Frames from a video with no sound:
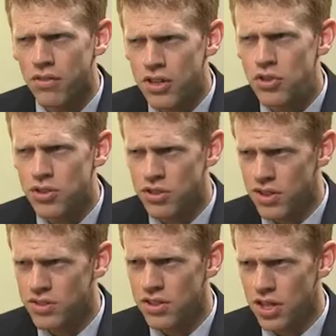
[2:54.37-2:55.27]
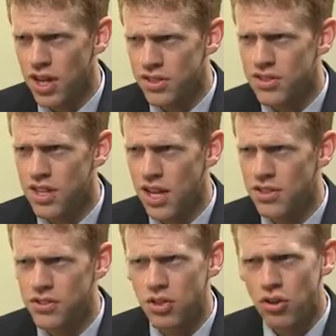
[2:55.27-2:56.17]
of interest of this in the United
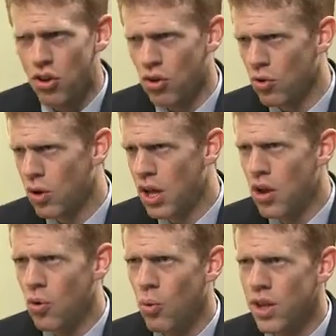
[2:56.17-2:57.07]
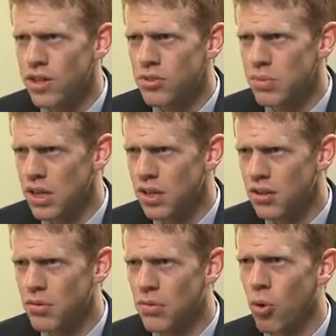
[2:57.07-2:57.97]
States. Do you know when this will
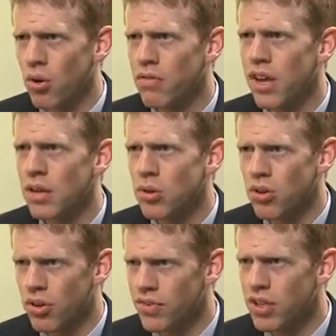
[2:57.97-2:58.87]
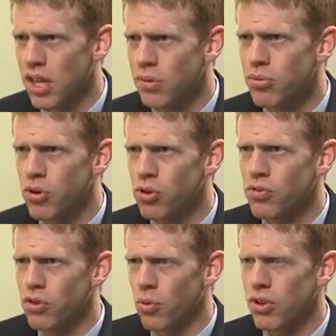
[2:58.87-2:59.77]
be more available or FDA
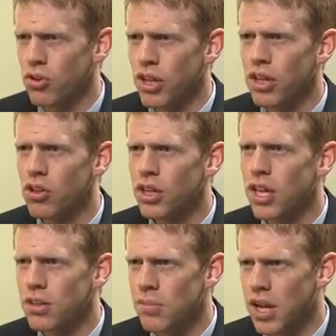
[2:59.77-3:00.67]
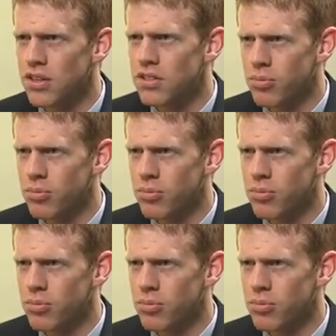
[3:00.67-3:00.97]
approved, or when they're looking to make this